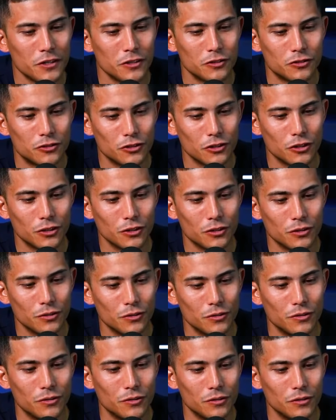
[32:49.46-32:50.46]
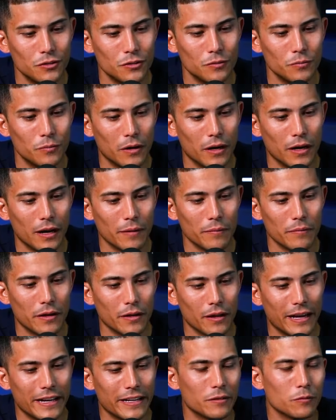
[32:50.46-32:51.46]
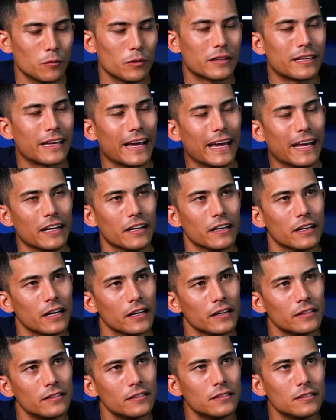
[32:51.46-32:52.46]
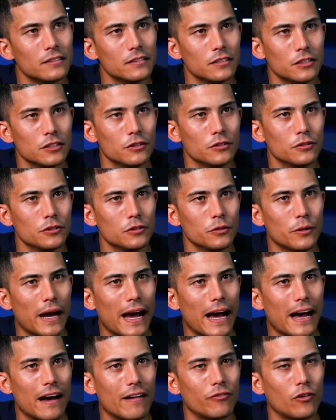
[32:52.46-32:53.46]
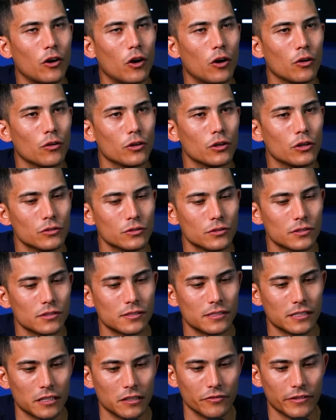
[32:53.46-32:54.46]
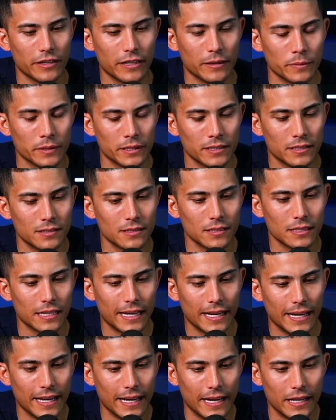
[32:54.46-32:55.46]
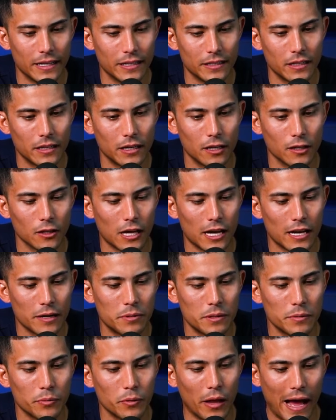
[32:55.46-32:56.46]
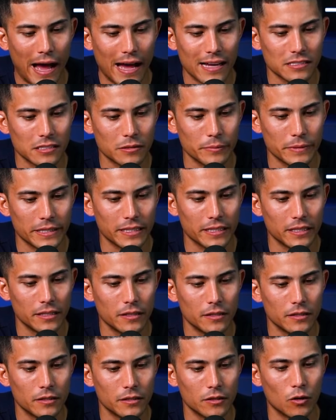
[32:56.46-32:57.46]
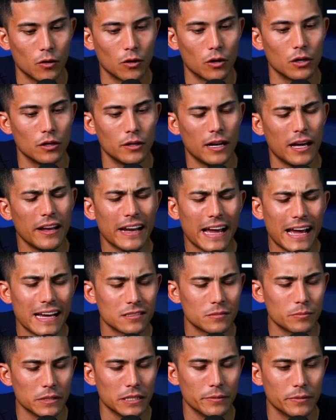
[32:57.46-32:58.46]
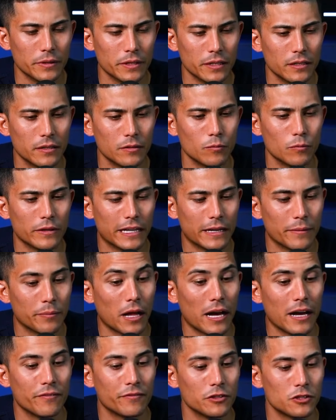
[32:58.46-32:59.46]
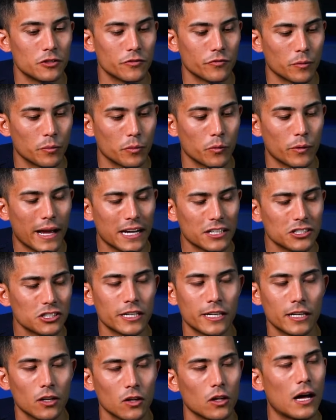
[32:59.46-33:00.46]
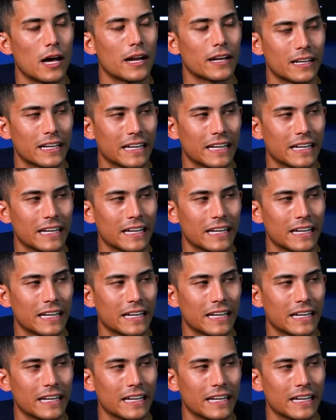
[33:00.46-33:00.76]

So, um, like with Canada, mm-hmm. you you have all those single families, and a lot of people ask me, or not ask me, but when they apply at Future Flipper, we actually get a lot of